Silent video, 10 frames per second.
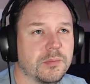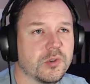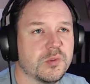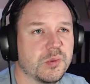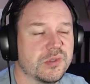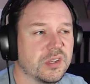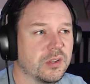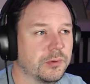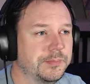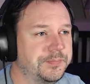More spoops to
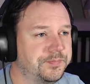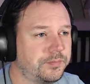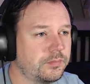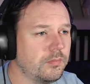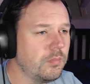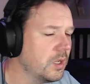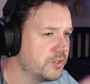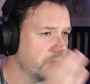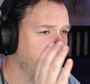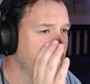do.
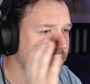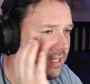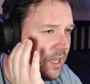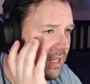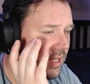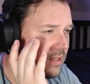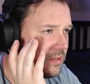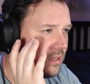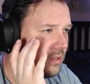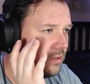So the plan today
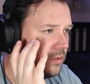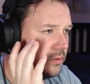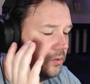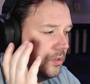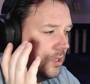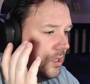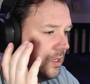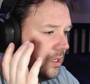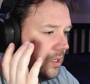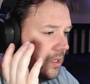is to do
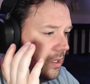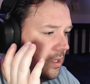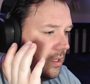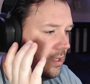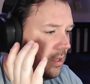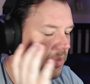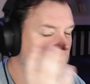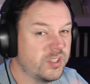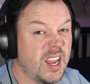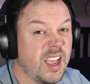
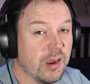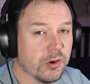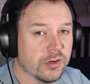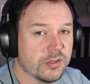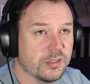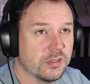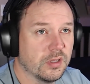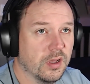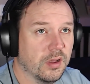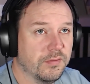about 10 hours
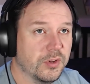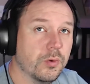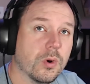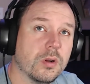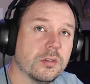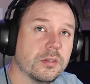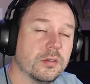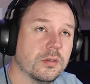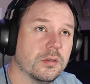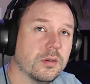of New World.
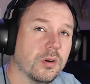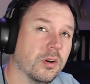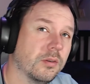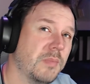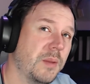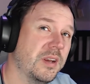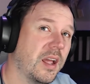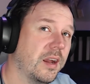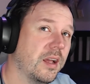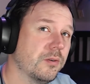Or maybe
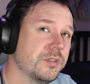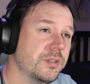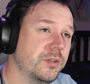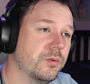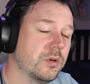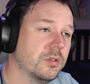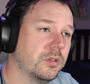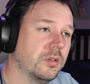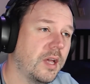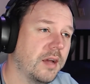9 hours in New World
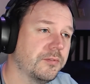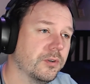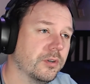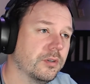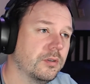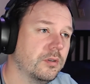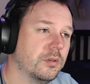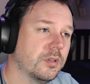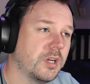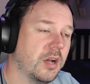after
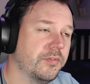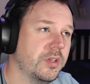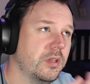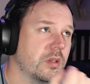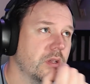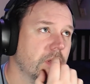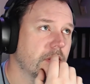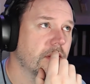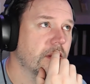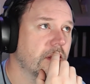coffee.
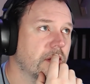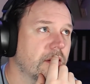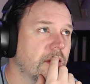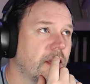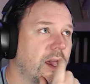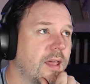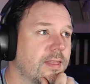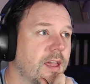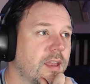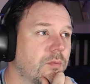
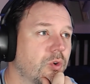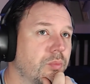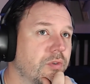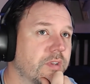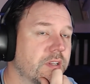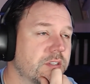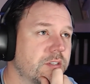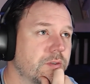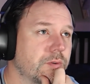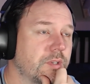And then we'll move
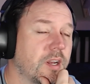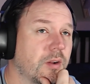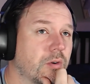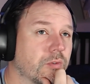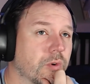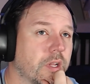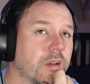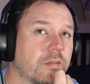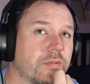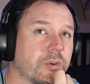into getting over it
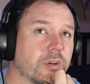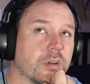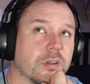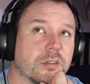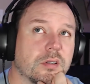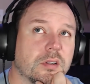for